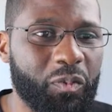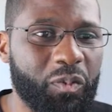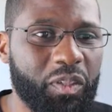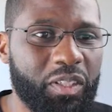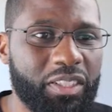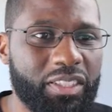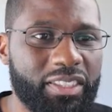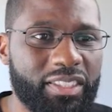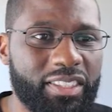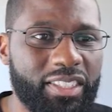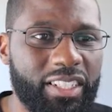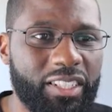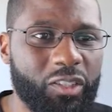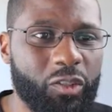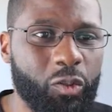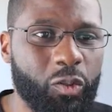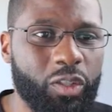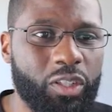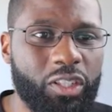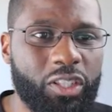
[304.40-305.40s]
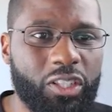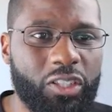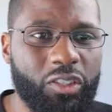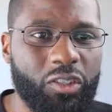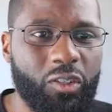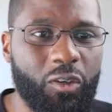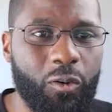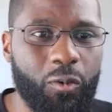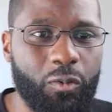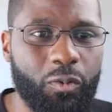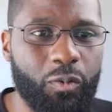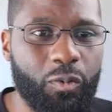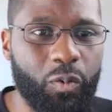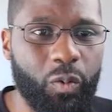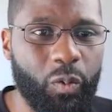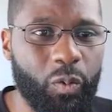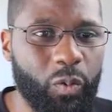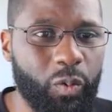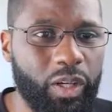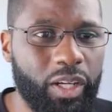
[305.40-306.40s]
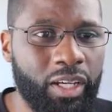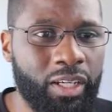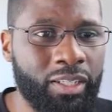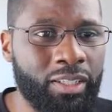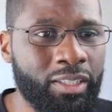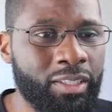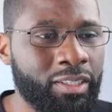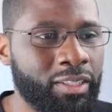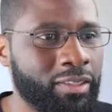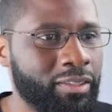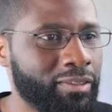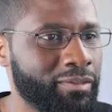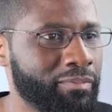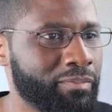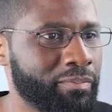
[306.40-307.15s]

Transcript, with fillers: ones that you can just go through and then